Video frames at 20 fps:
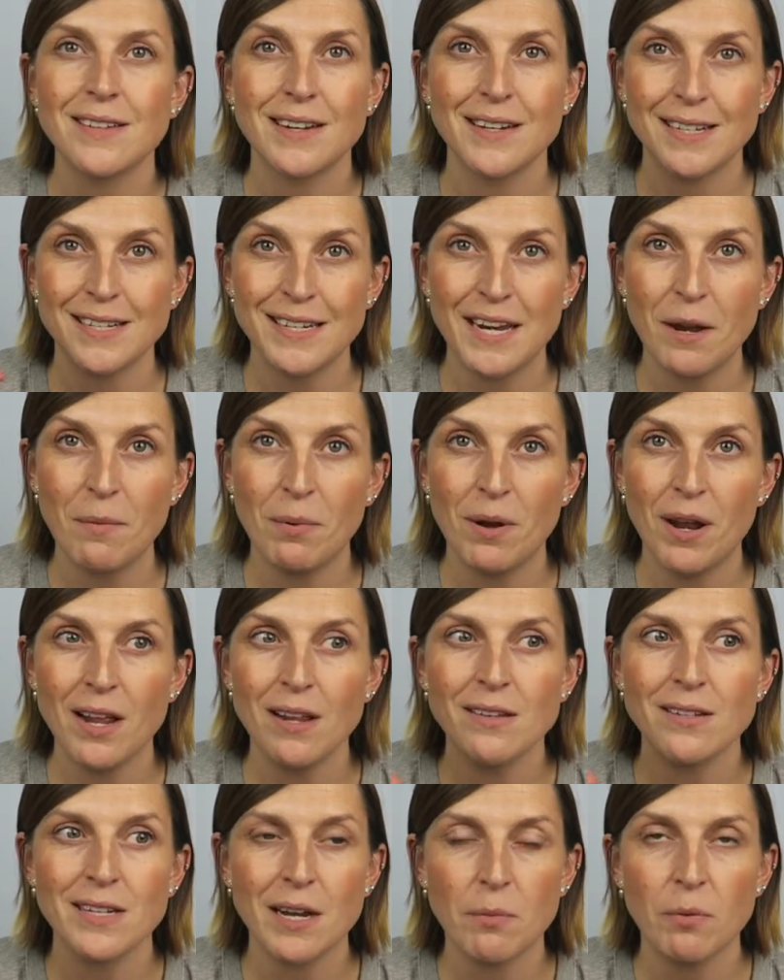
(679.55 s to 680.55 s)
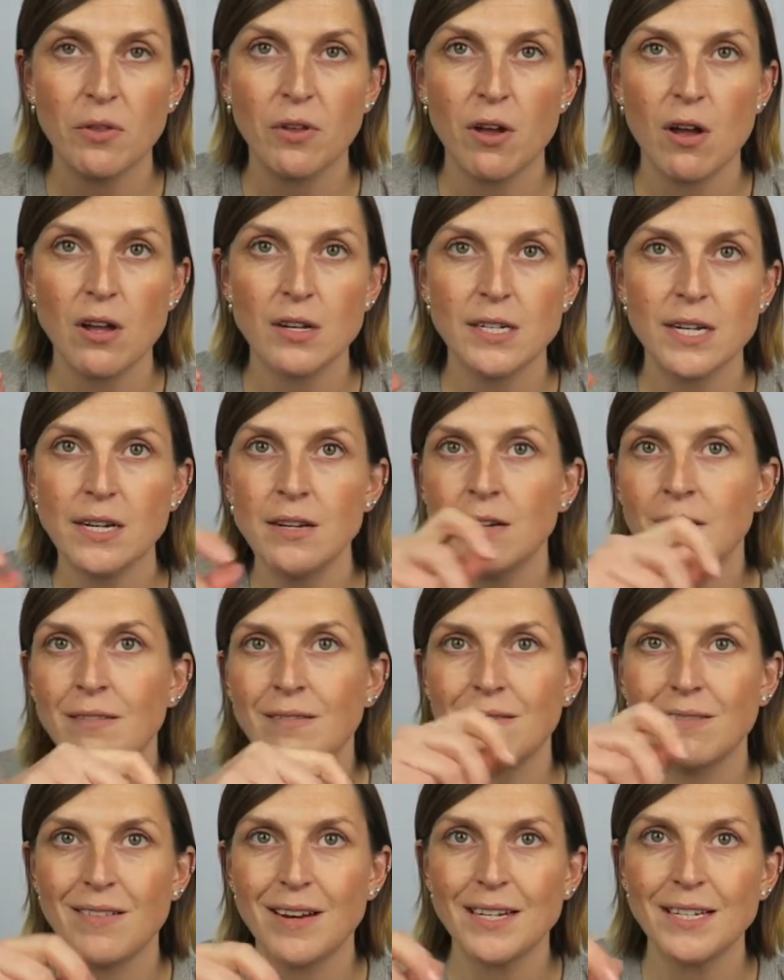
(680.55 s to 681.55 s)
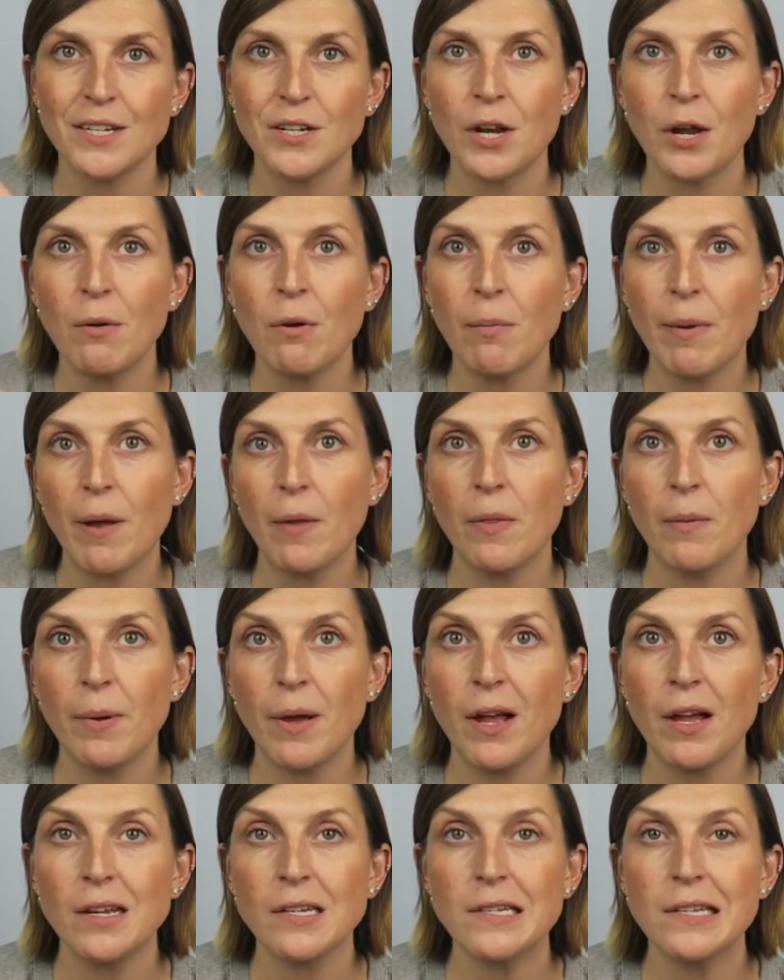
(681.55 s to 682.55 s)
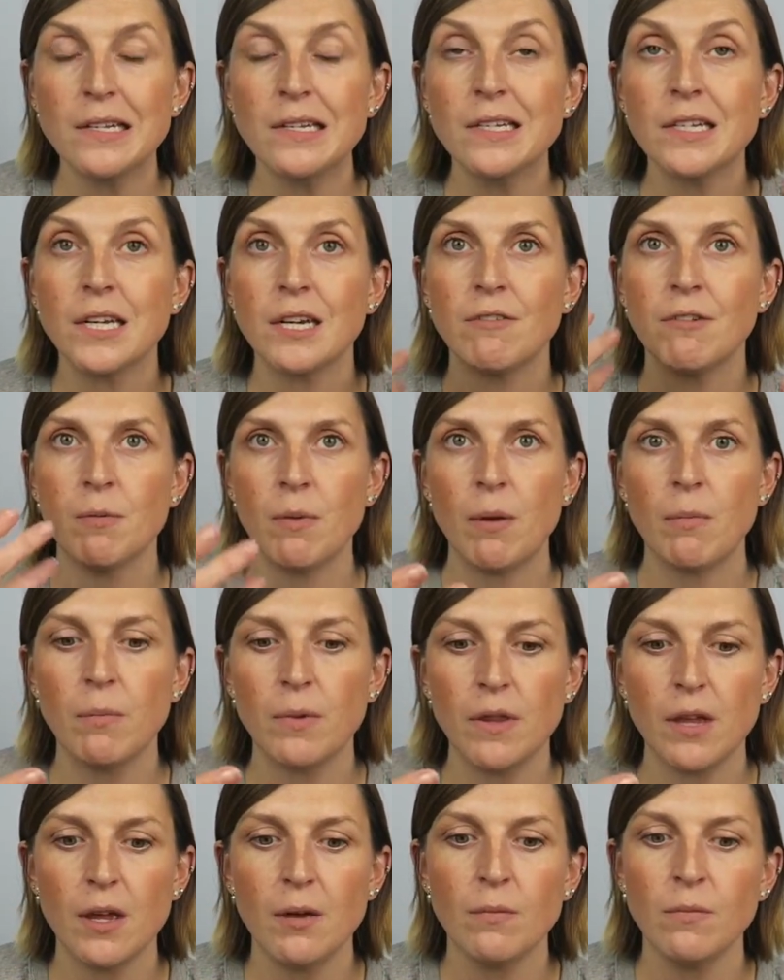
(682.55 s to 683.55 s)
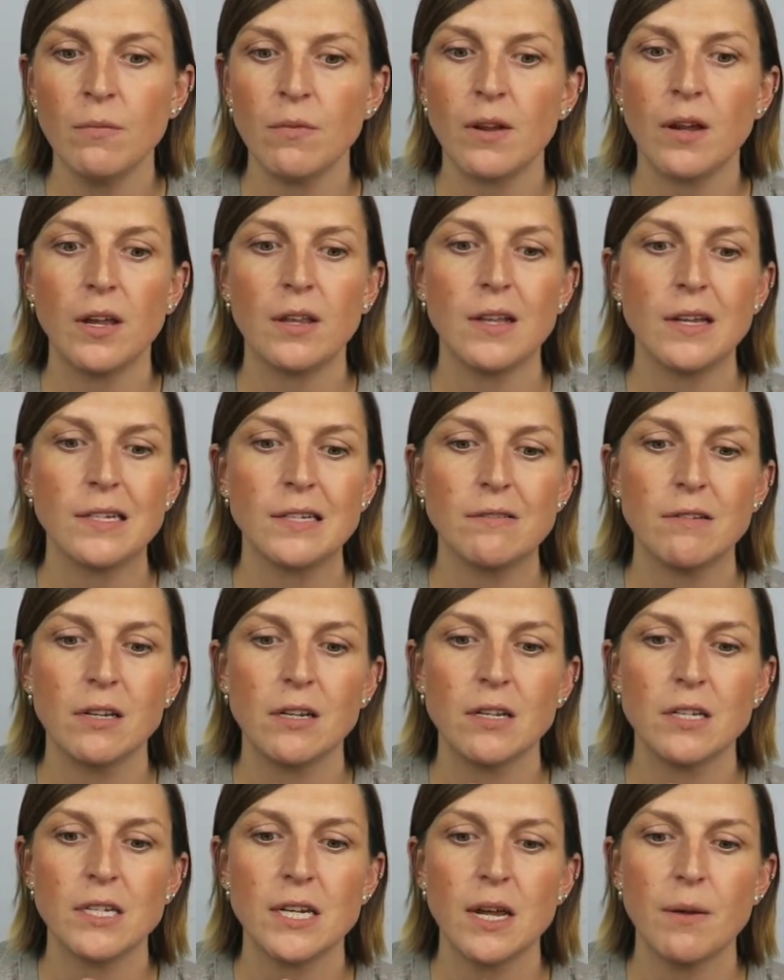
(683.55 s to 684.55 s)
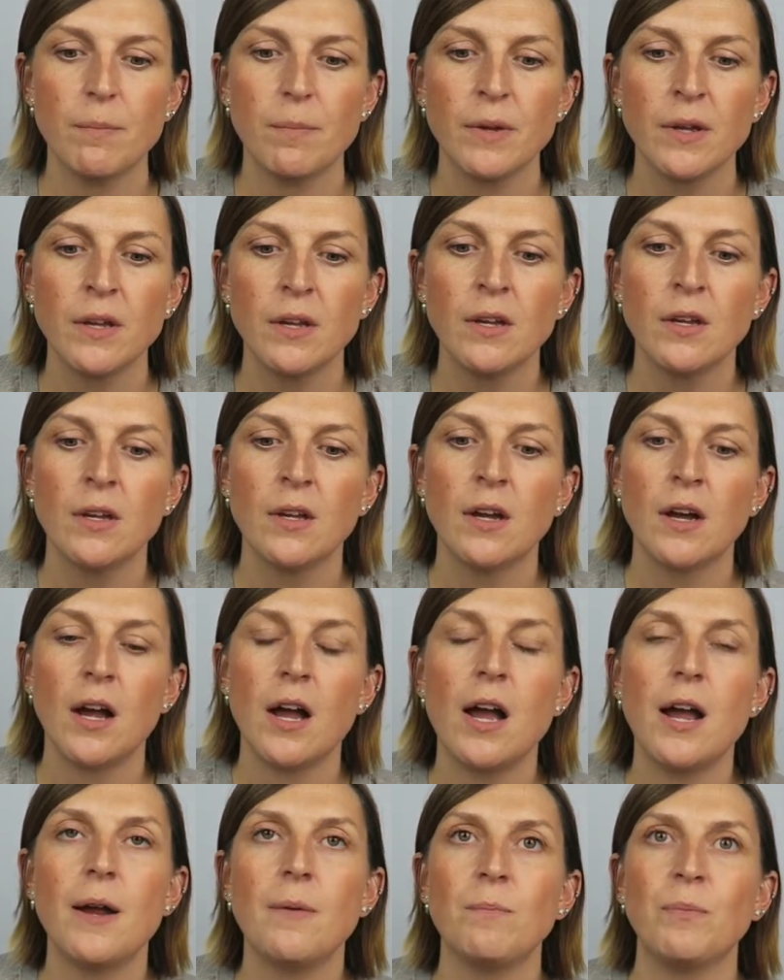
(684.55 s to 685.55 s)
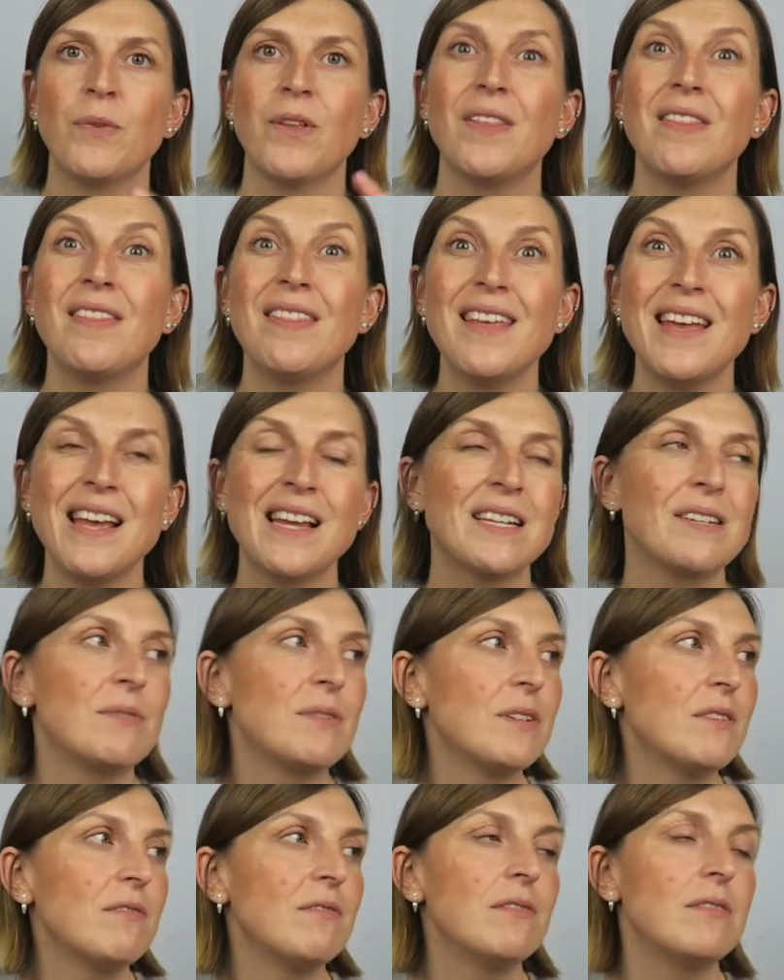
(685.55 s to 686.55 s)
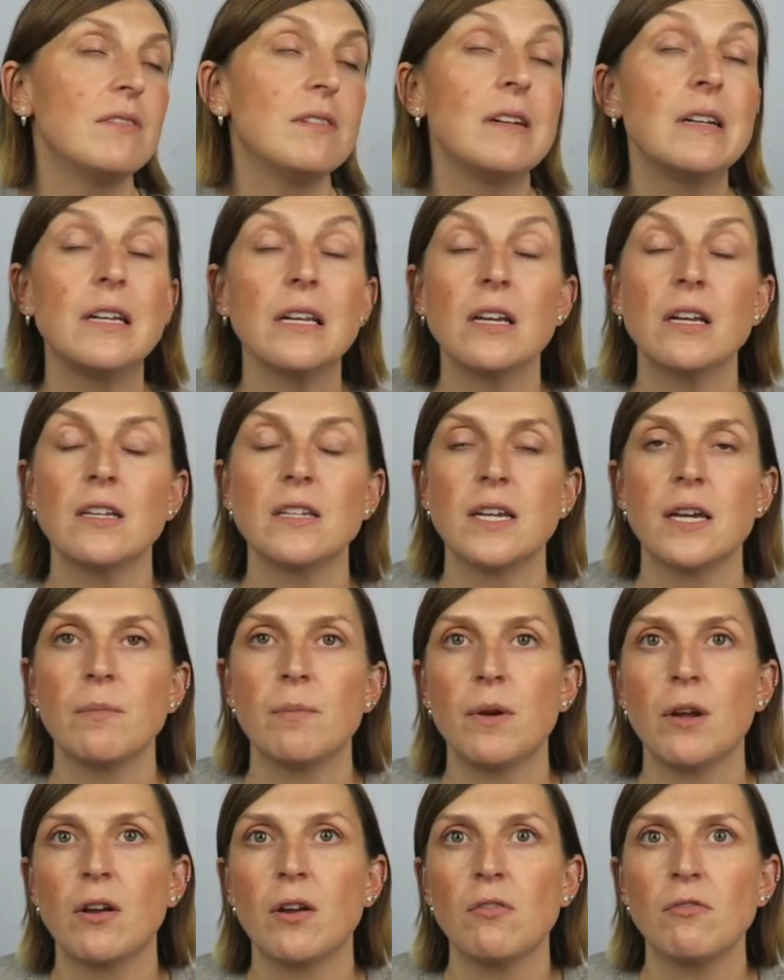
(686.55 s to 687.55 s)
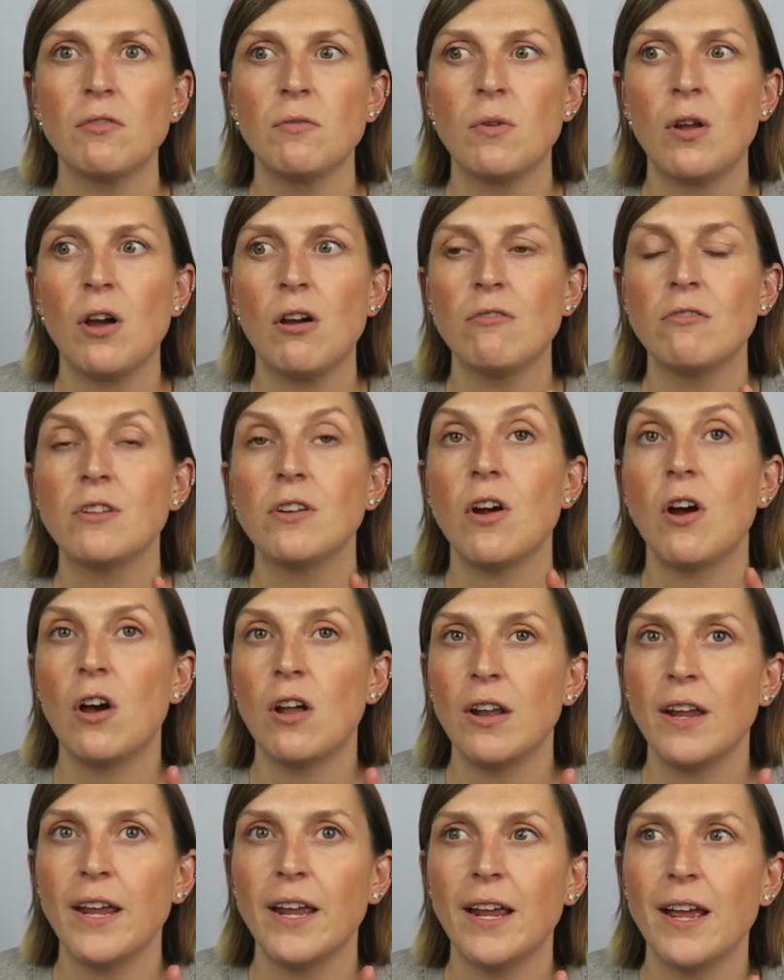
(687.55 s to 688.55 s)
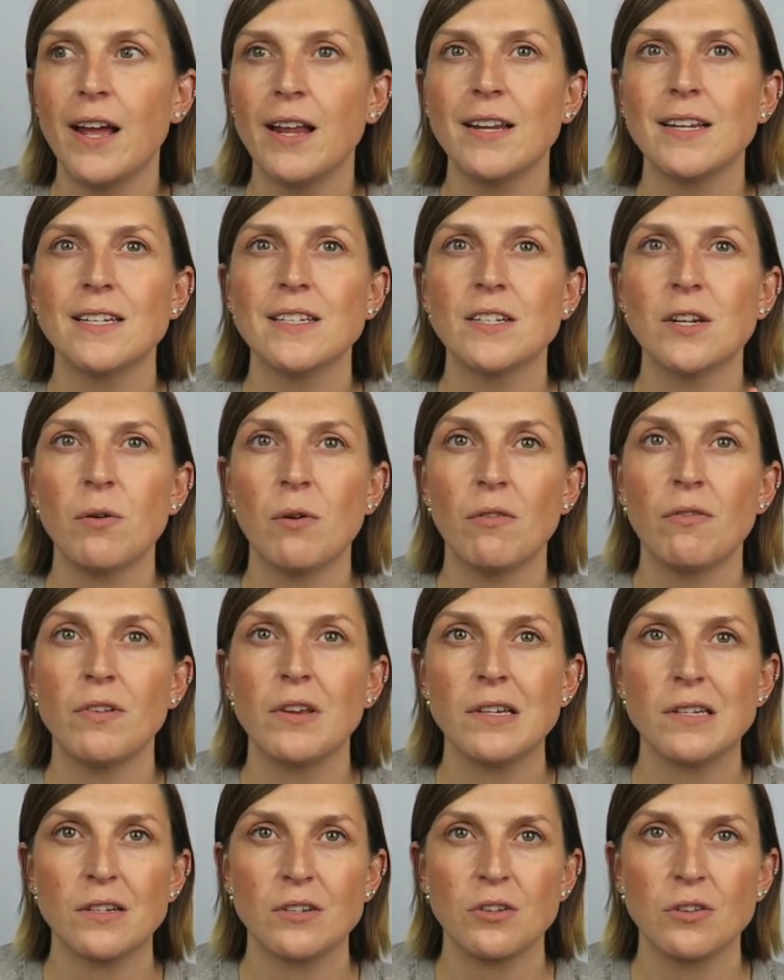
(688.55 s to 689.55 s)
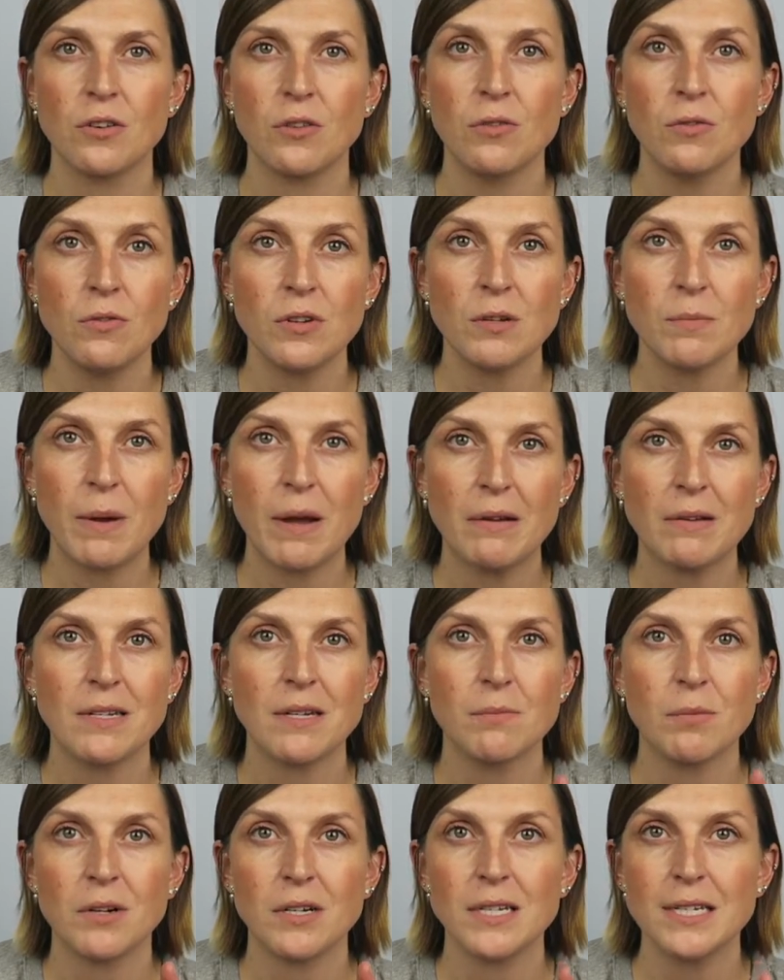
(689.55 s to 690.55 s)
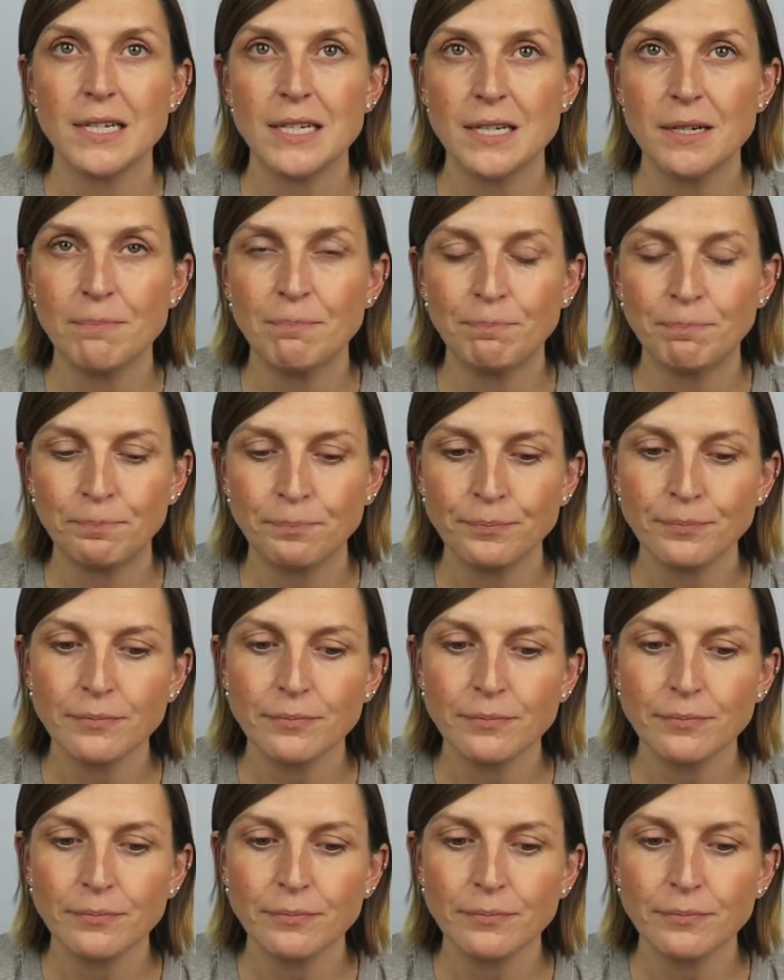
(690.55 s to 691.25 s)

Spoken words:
and a stapler. Staple the card in, write a note about the person so you remember them. Like, that's a really good tip. And this was a really good tip I got from Lara and Ollie, and it's so obvious, I should have thought about it but I didn't.